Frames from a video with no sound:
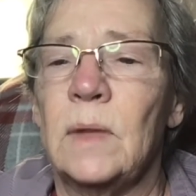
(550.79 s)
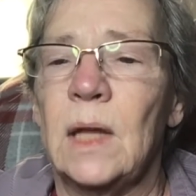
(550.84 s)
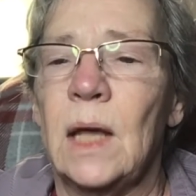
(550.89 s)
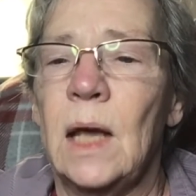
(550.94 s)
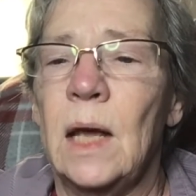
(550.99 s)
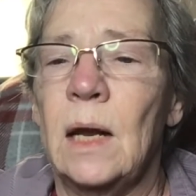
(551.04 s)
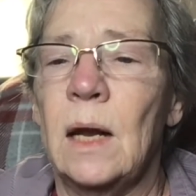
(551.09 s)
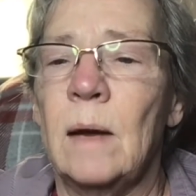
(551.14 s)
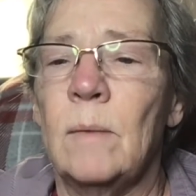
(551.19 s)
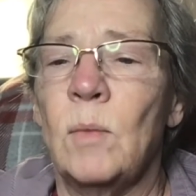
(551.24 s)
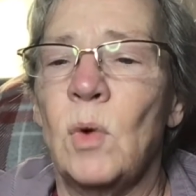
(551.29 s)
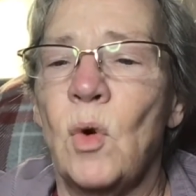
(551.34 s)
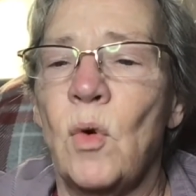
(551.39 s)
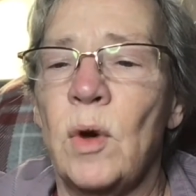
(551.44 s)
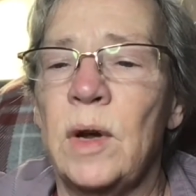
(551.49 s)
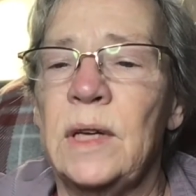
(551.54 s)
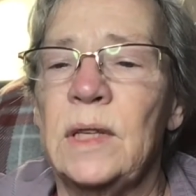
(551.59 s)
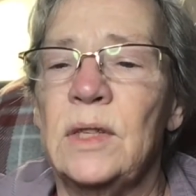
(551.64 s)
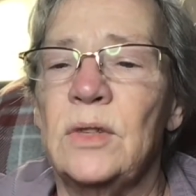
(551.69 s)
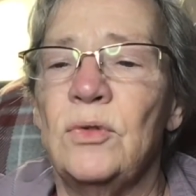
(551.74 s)
and I'm
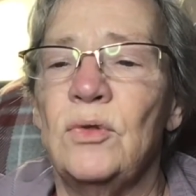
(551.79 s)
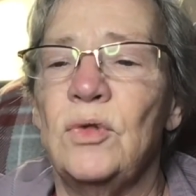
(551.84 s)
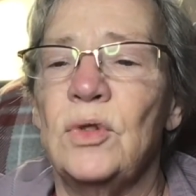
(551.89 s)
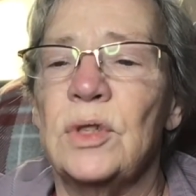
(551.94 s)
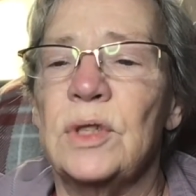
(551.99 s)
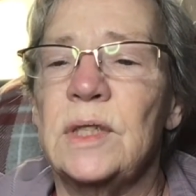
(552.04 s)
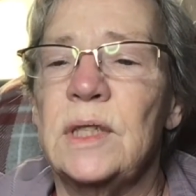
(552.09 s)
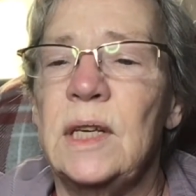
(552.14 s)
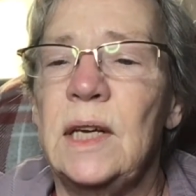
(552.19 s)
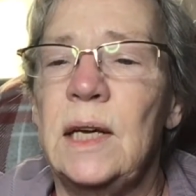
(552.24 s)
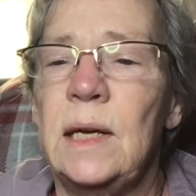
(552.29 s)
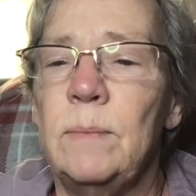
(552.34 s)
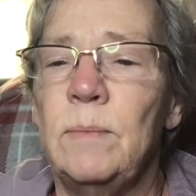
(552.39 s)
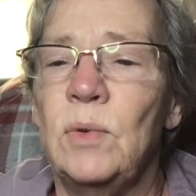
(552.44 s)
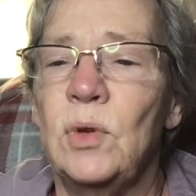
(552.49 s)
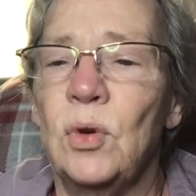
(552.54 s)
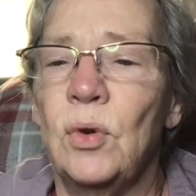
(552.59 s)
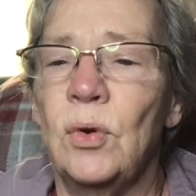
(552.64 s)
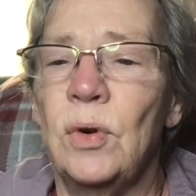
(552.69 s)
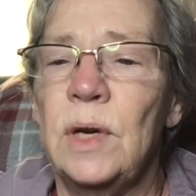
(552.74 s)
going to just keep
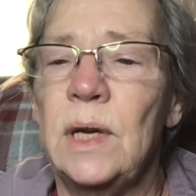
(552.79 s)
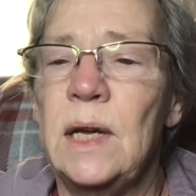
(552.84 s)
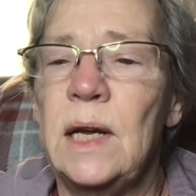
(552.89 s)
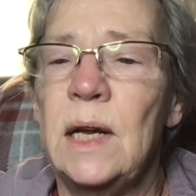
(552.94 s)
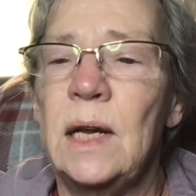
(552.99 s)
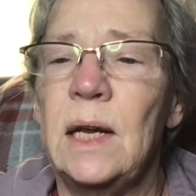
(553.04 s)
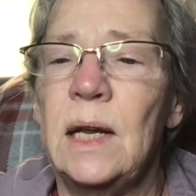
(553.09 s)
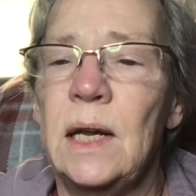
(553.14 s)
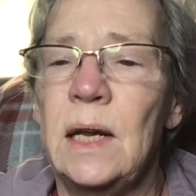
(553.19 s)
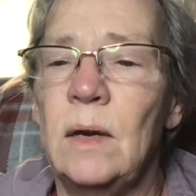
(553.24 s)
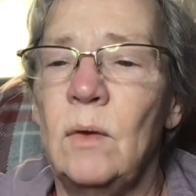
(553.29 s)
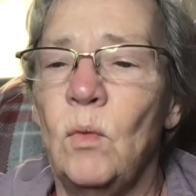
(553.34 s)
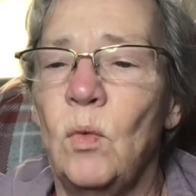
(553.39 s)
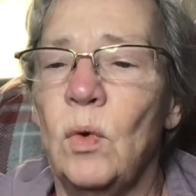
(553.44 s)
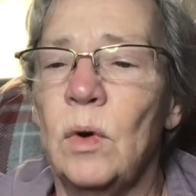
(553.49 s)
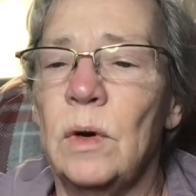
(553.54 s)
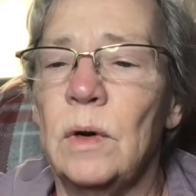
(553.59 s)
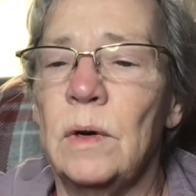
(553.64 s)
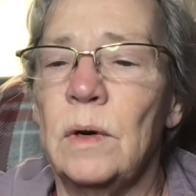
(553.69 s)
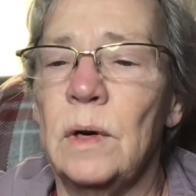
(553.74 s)
turning it
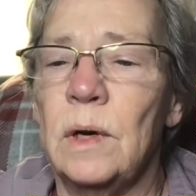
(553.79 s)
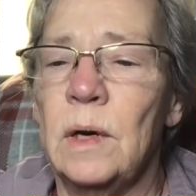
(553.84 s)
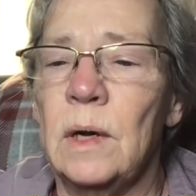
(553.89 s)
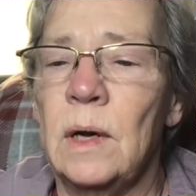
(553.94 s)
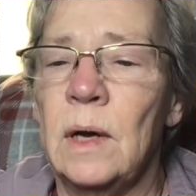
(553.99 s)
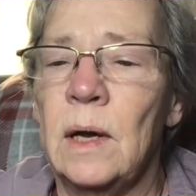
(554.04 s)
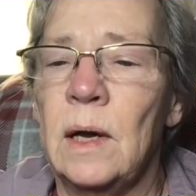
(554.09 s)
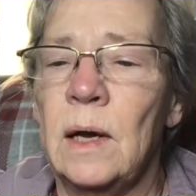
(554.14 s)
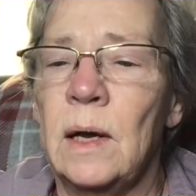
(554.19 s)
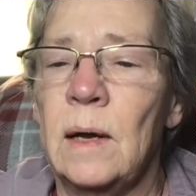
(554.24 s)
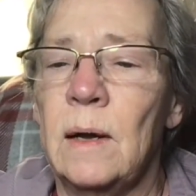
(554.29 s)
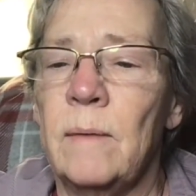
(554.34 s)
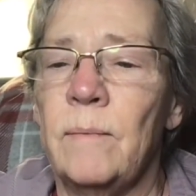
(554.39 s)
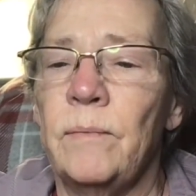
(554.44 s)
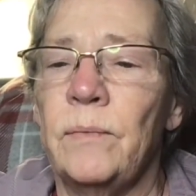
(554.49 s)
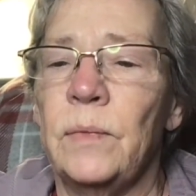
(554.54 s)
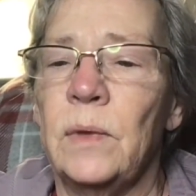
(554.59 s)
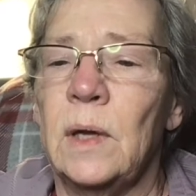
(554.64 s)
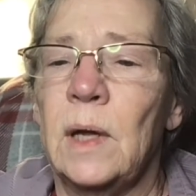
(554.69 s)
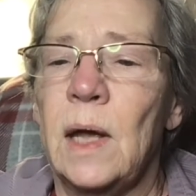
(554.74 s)
inward
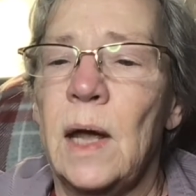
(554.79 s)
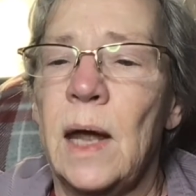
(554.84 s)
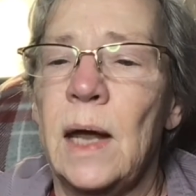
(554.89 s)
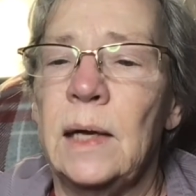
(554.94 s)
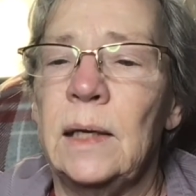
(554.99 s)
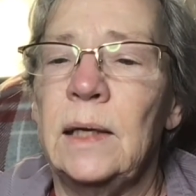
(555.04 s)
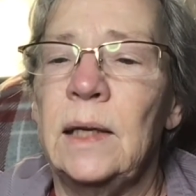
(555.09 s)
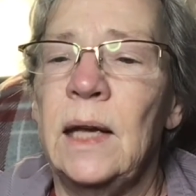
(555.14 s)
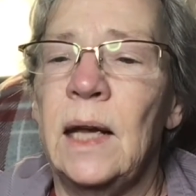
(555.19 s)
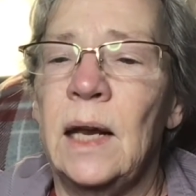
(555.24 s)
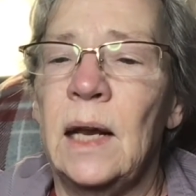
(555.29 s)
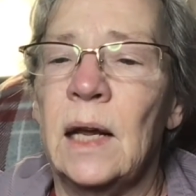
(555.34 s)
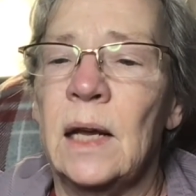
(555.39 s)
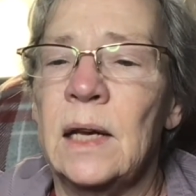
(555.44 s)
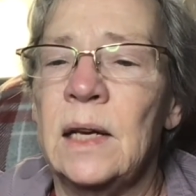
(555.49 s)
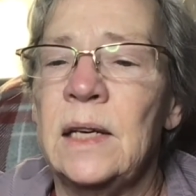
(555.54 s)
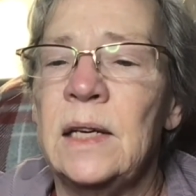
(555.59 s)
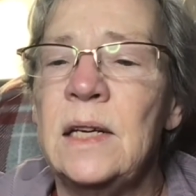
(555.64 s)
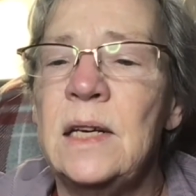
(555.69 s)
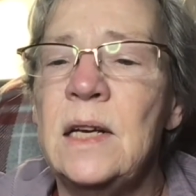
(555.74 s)
and get a
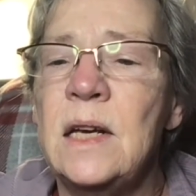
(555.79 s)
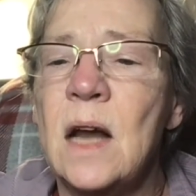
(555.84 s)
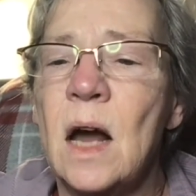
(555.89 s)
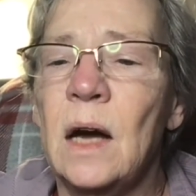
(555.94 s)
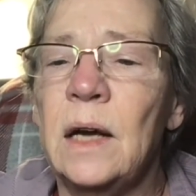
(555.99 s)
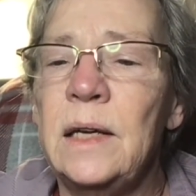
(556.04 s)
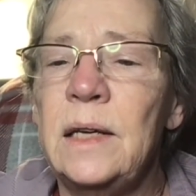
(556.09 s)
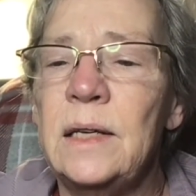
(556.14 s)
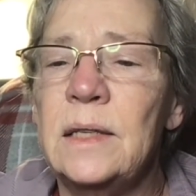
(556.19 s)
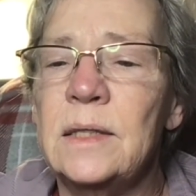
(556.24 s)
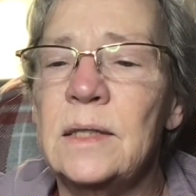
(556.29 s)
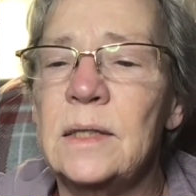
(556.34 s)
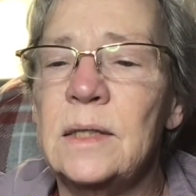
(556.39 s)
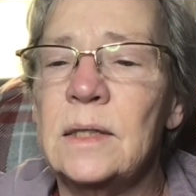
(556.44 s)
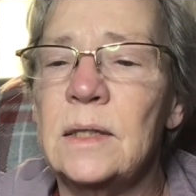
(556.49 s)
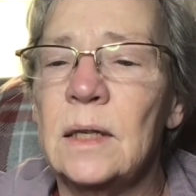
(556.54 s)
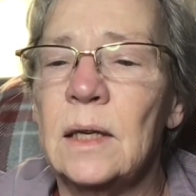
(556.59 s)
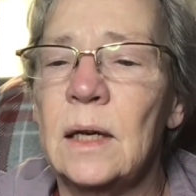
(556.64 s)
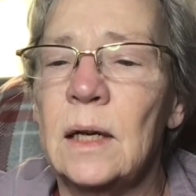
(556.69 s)
nice,